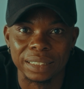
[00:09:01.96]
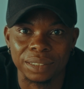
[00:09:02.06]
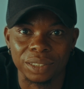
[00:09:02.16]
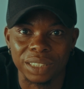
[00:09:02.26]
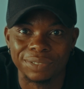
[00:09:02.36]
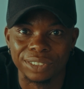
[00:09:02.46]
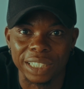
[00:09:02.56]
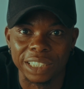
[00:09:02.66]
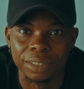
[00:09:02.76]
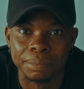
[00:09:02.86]
the
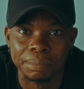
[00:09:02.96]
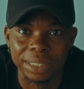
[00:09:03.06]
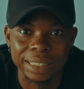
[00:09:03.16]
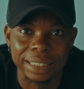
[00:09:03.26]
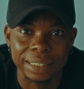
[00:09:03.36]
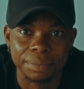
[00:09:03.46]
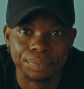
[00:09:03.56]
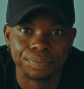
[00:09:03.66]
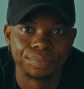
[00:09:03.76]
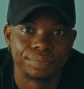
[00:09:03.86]
notification
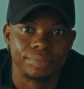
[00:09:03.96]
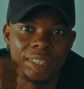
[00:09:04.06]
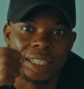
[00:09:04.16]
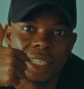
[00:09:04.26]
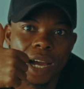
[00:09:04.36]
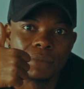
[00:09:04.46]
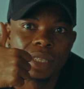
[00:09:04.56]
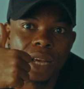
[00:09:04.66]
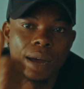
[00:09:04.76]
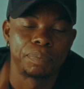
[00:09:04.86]
button, the
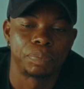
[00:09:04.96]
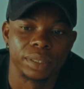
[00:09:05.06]
thumbs up.